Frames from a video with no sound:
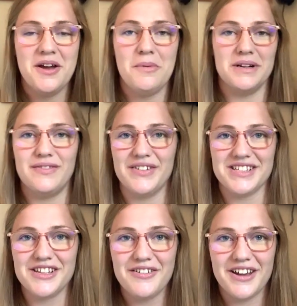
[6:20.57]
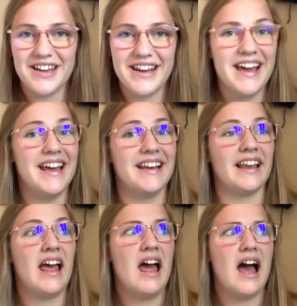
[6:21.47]
which feels so good, and
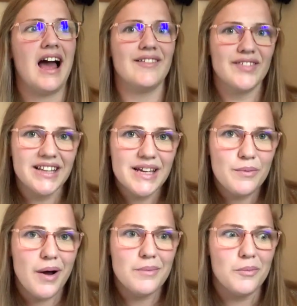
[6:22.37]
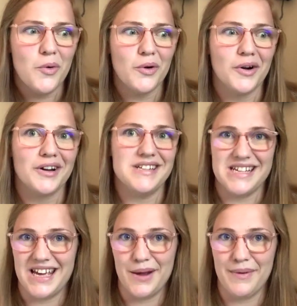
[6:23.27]
I really want more
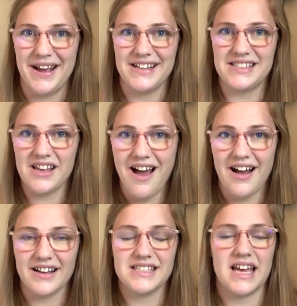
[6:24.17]
DK Weight socks.